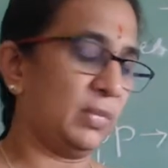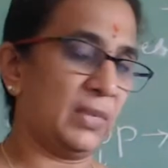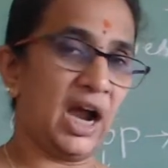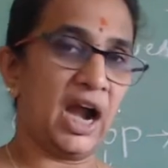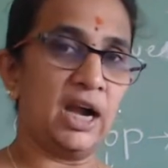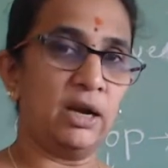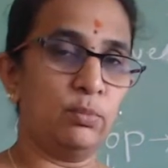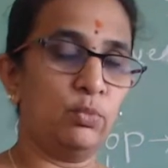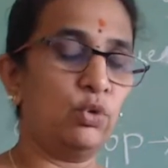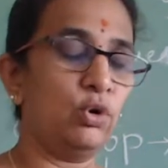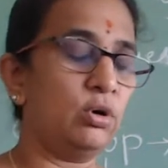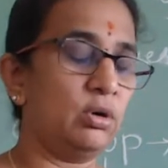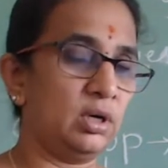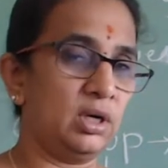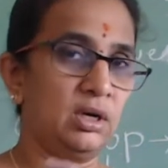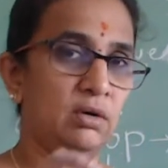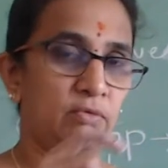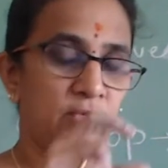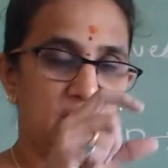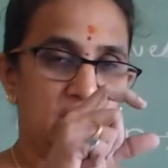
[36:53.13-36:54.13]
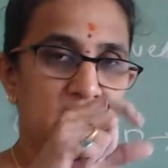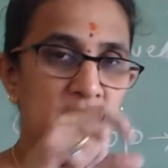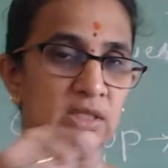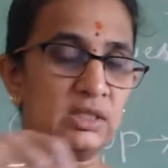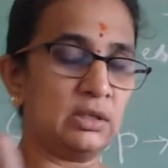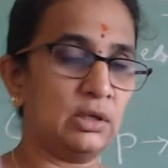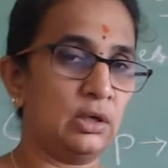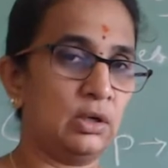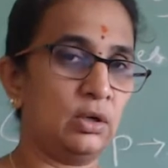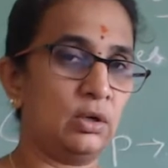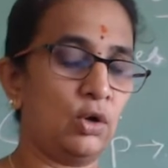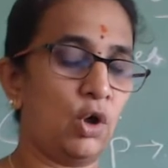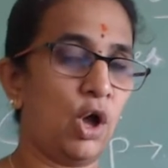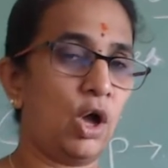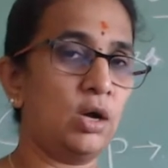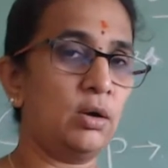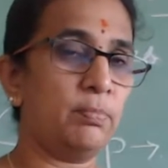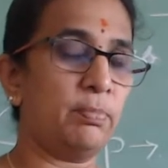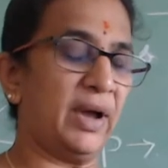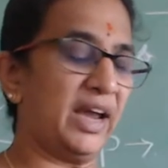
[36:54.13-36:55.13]
one
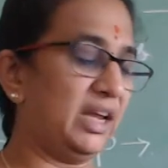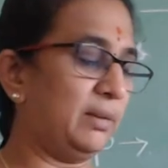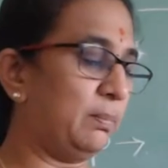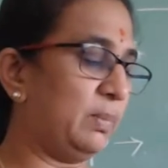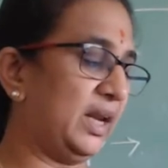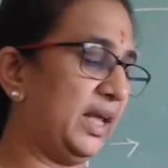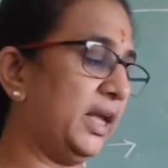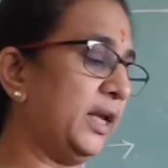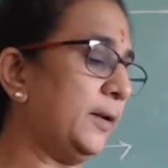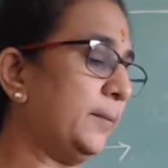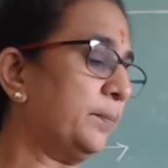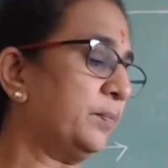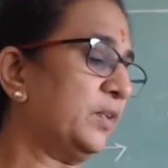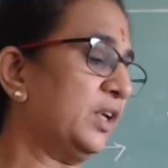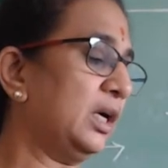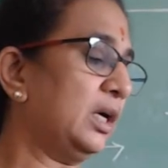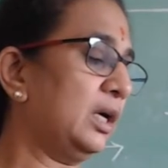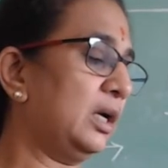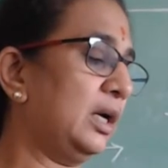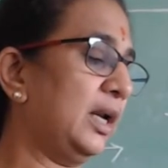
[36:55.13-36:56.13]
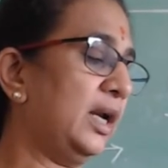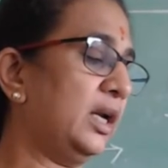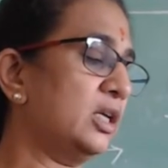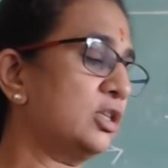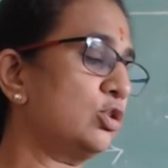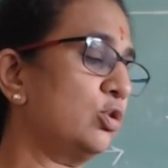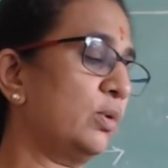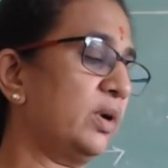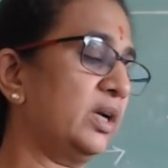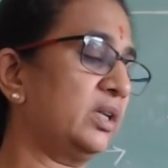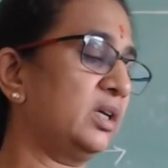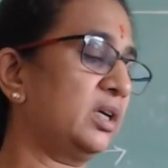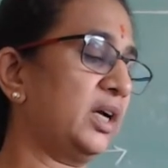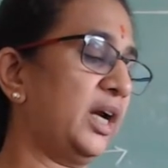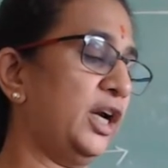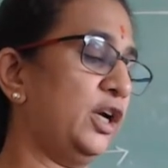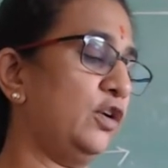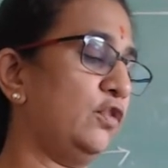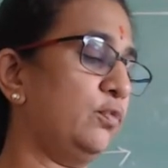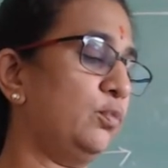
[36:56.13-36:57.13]
long pipe like. Let us look at the
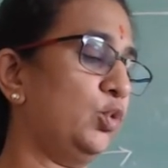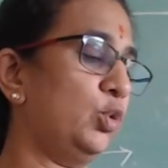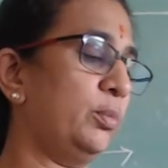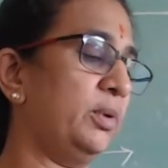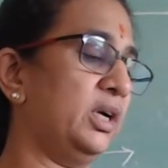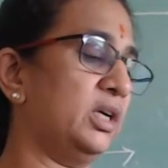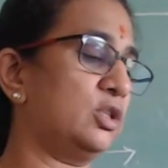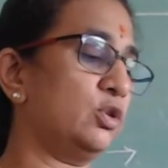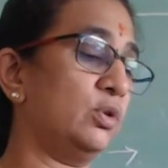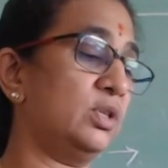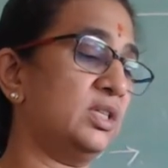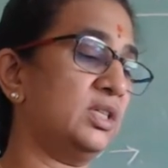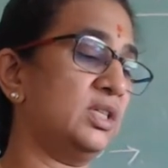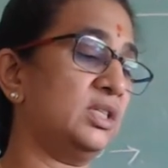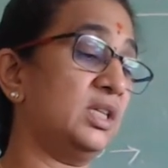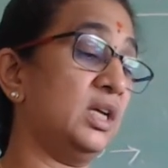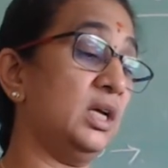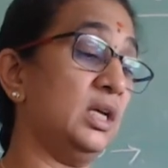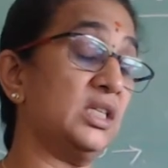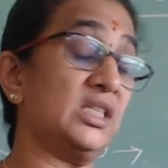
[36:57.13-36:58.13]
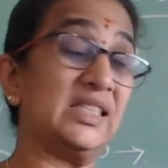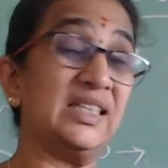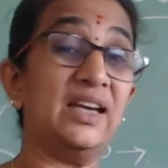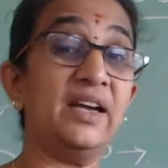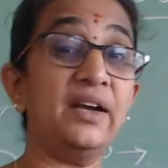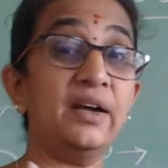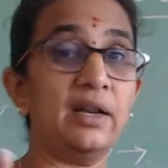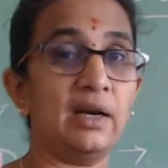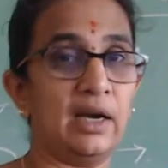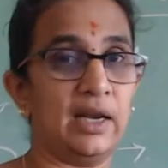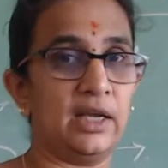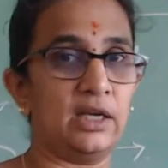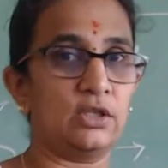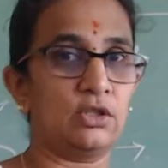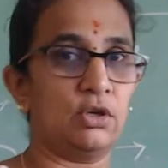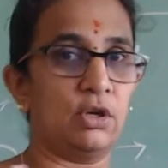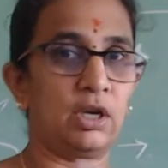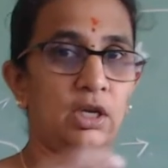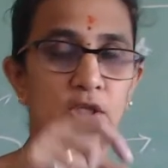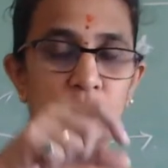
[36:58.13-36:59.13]
kind of movement. So this is a cylinder like,
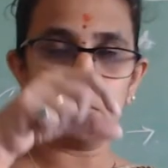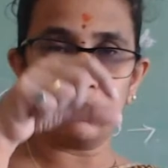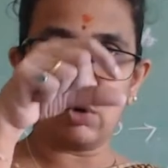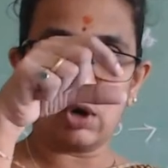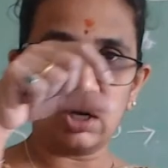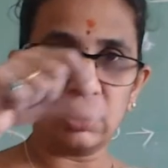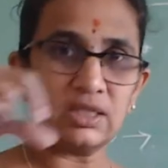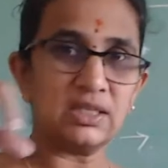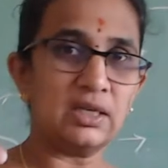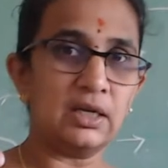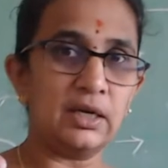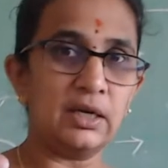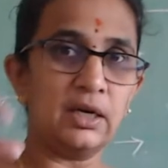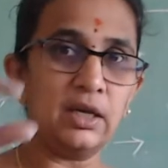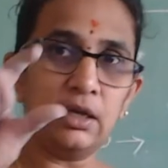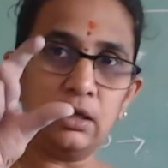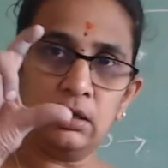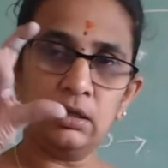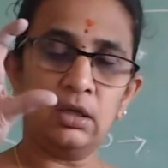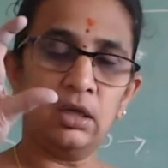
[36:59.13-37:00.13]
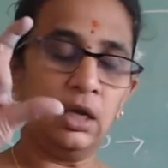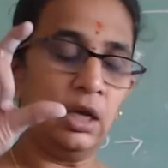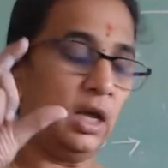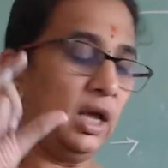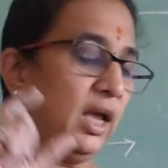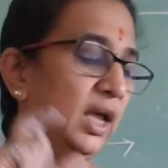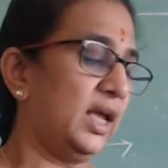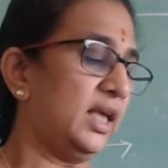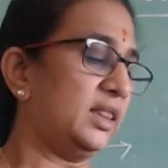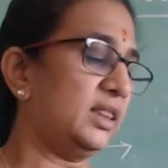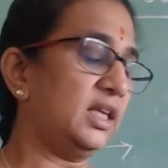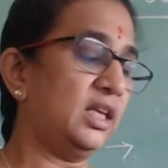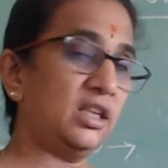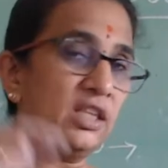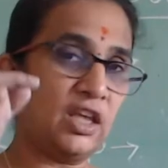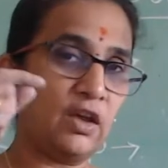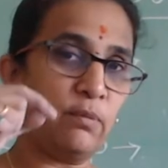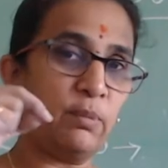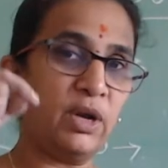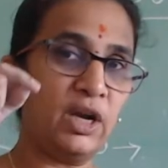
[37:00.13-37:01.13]
small cylinder. And
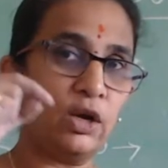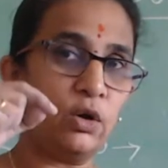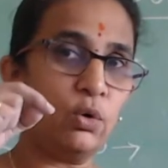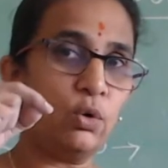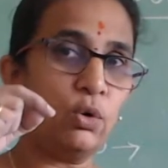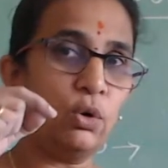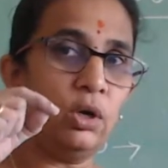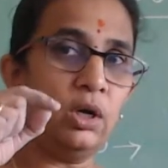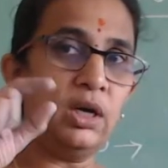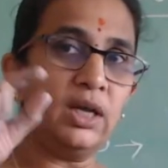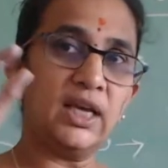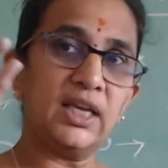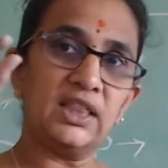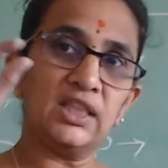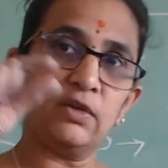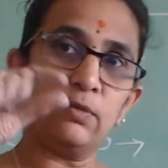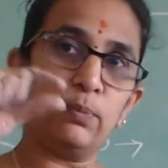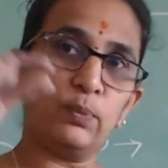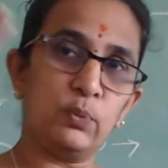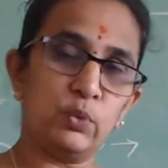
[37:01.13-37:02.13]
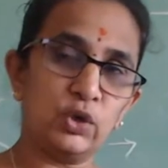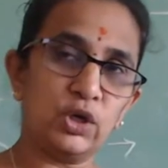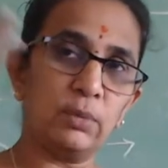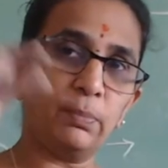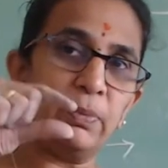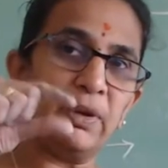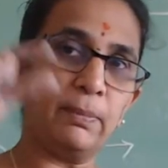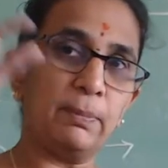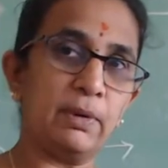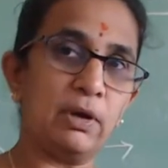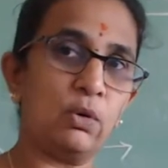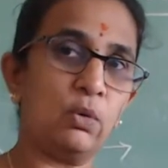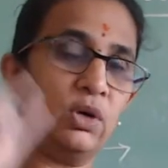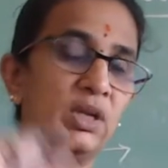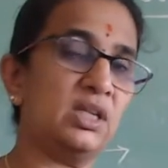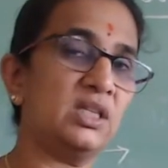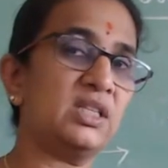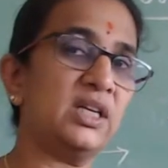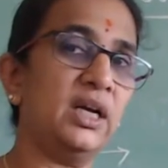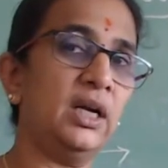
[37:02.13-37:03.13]
then they have made a hole and they have put a paper
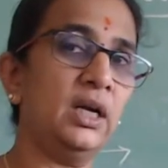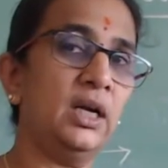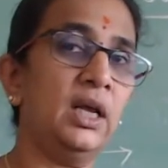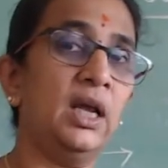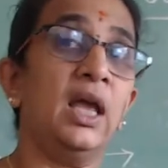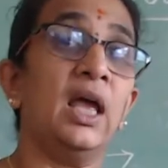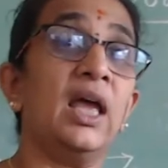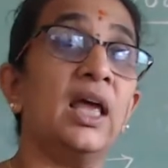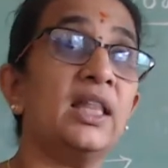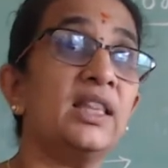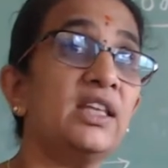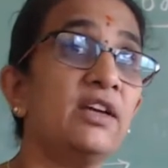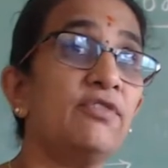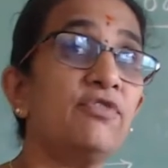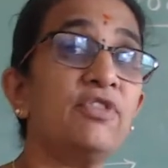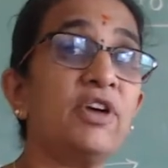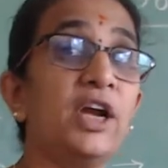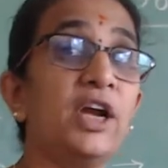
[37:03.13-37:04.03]
roll inside and they have